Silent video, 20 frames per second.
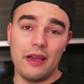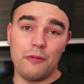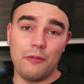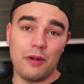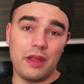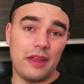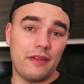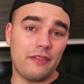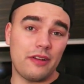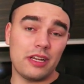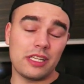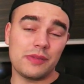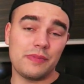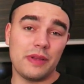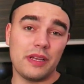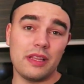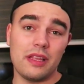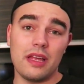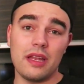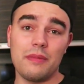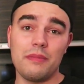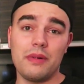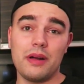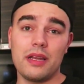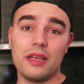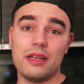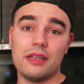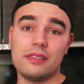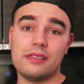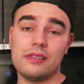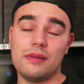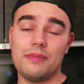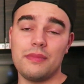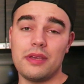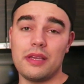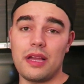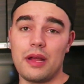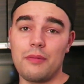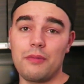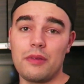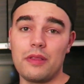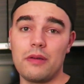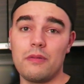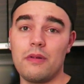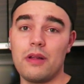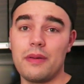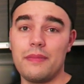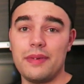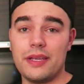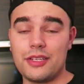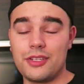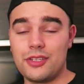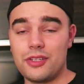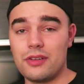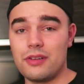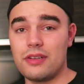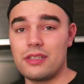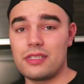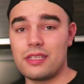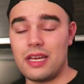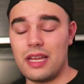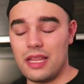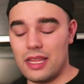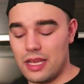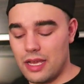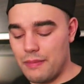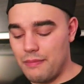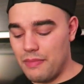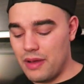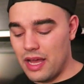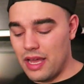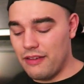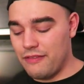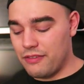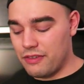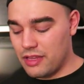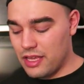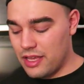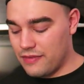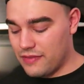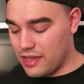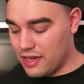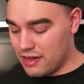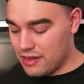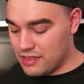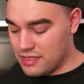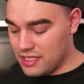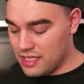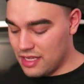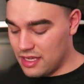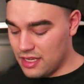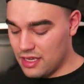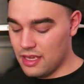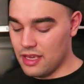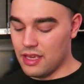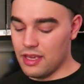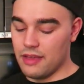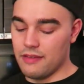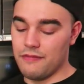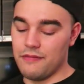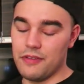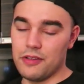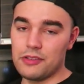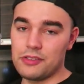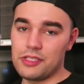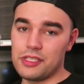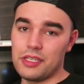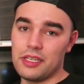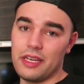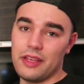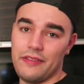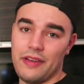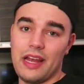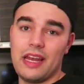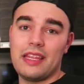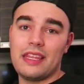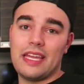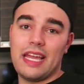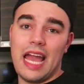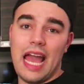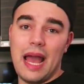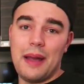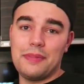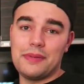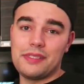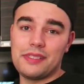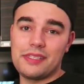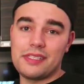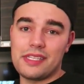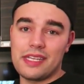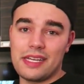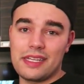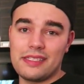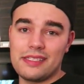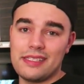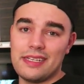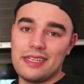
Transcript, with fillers: Whenever I spend a lot of money on something, I really wanna make sure it's kinda like a buy it for life guarantee. Filson, if anything happens to this, I can